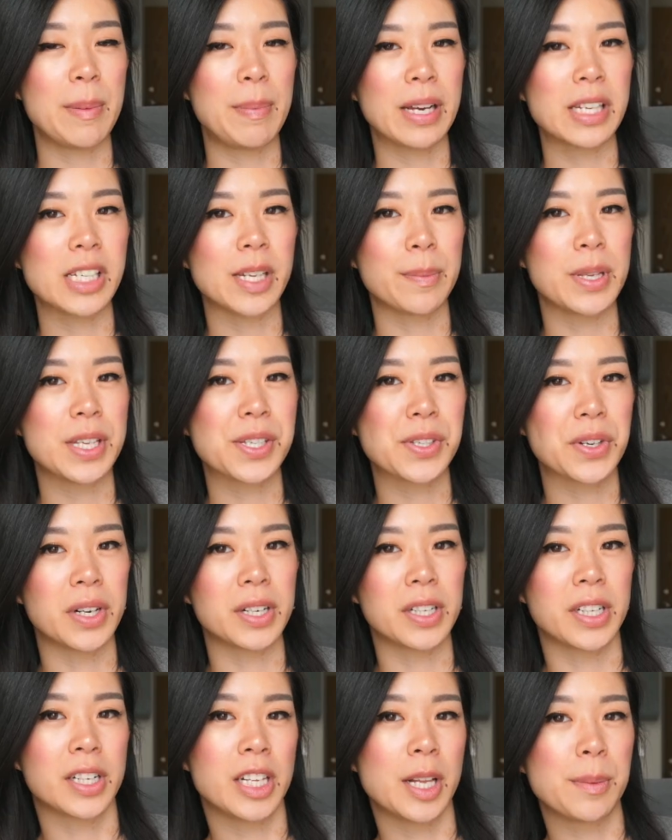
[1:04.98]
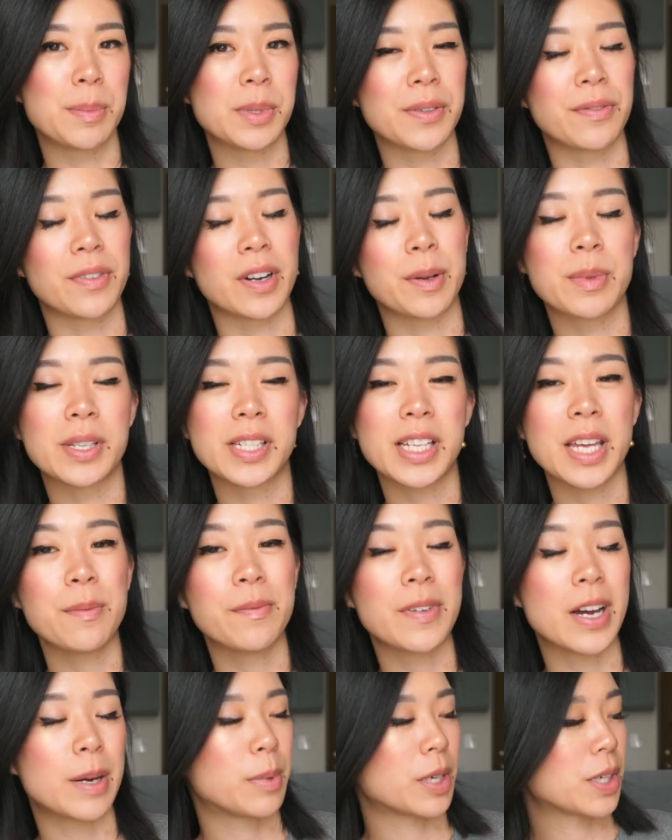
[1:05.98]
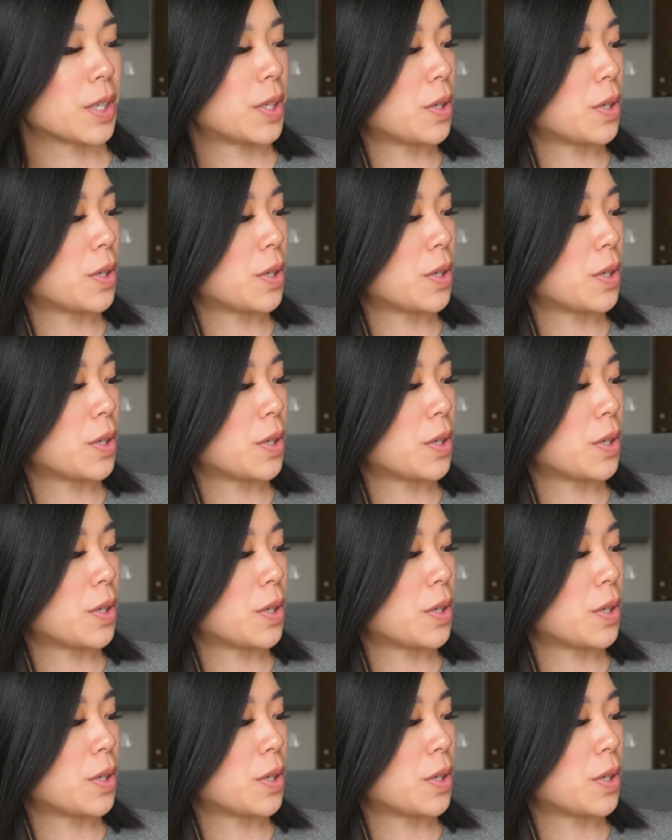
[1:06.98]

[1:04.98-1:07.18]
I picked up these curtain clips from the same fabric